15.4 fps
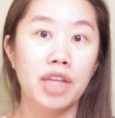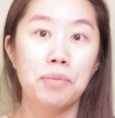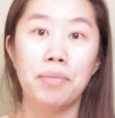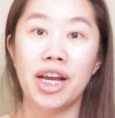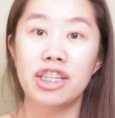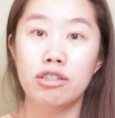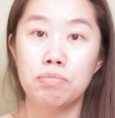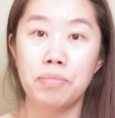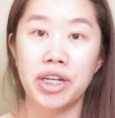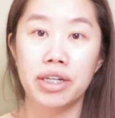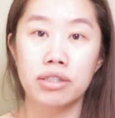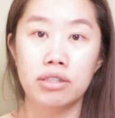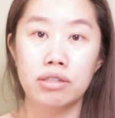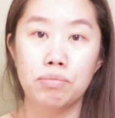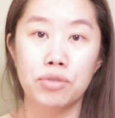bad
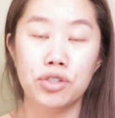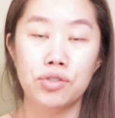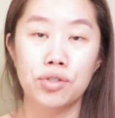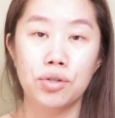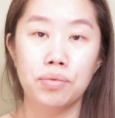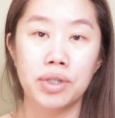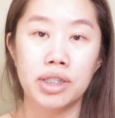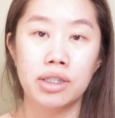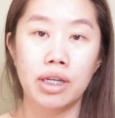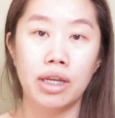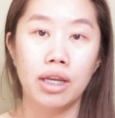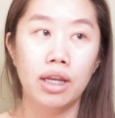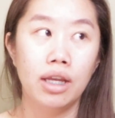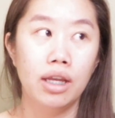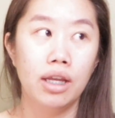spirits, more so, because
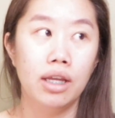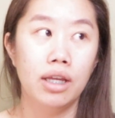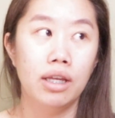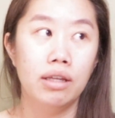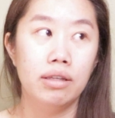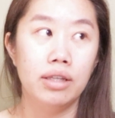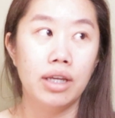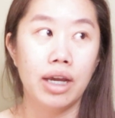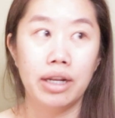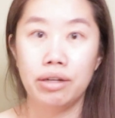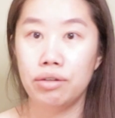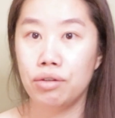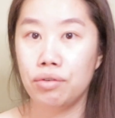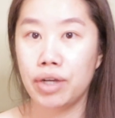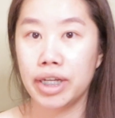I
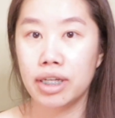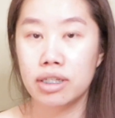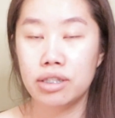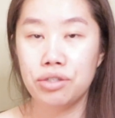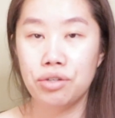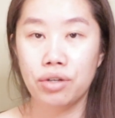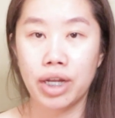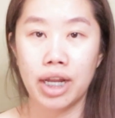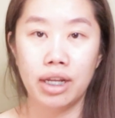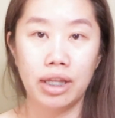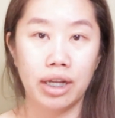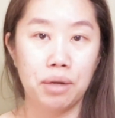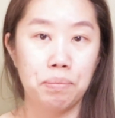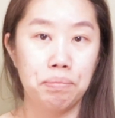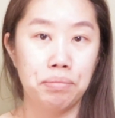don't know, I guess you're kind of
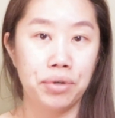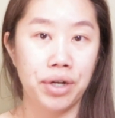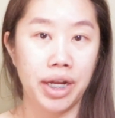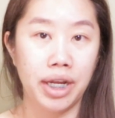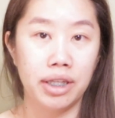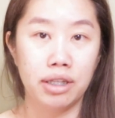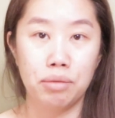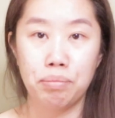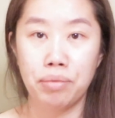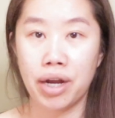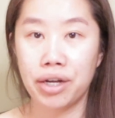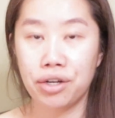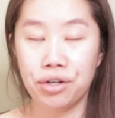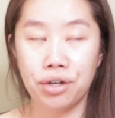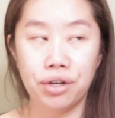like a prey and they're a
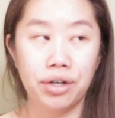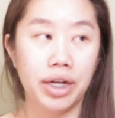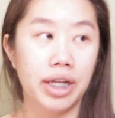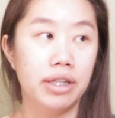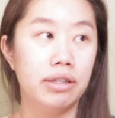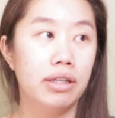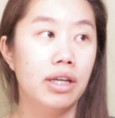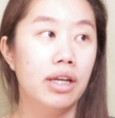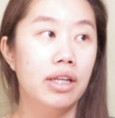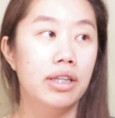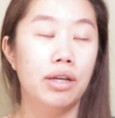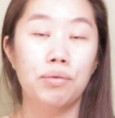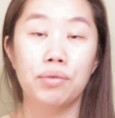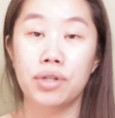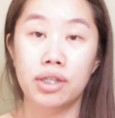predator, and
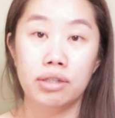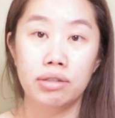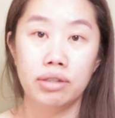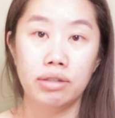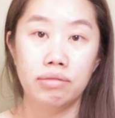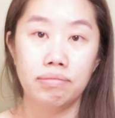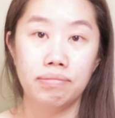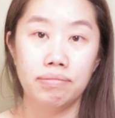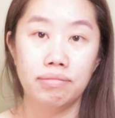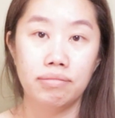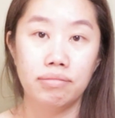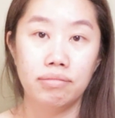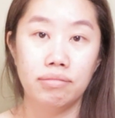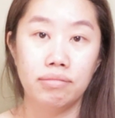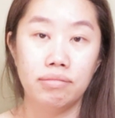they want to
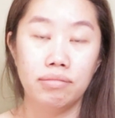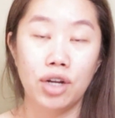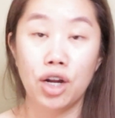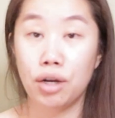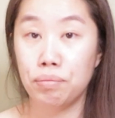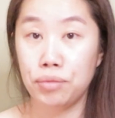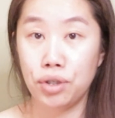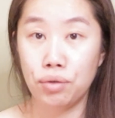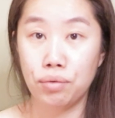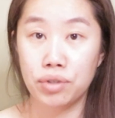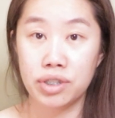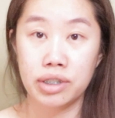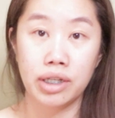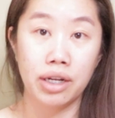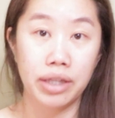harm you
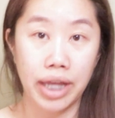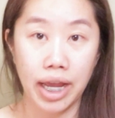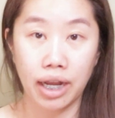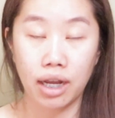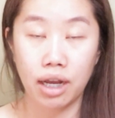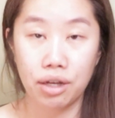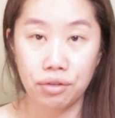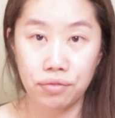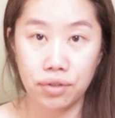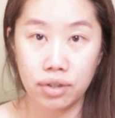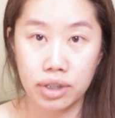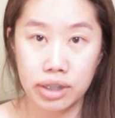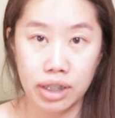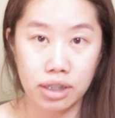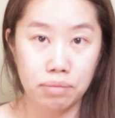or scare the heck out of you,
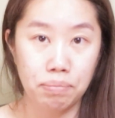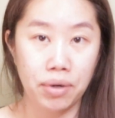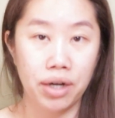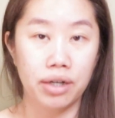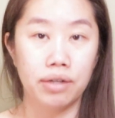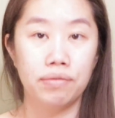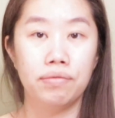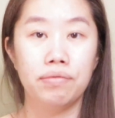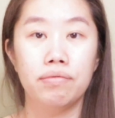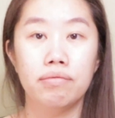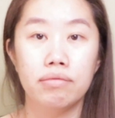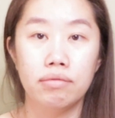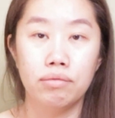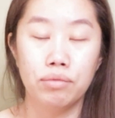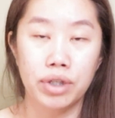because that's a part of
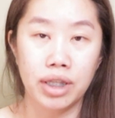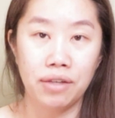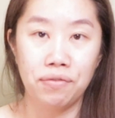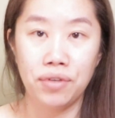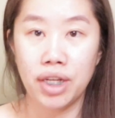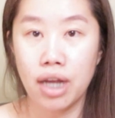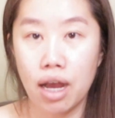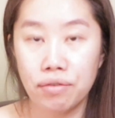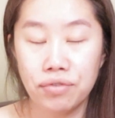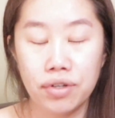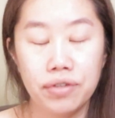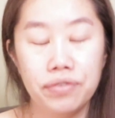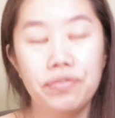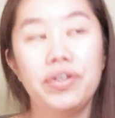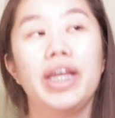what they feed off
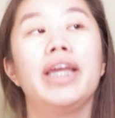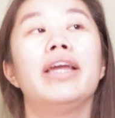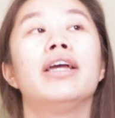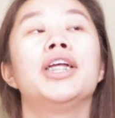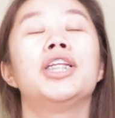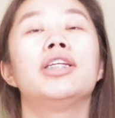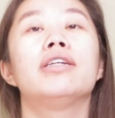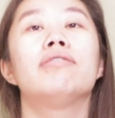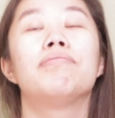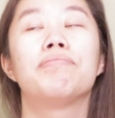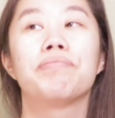of. And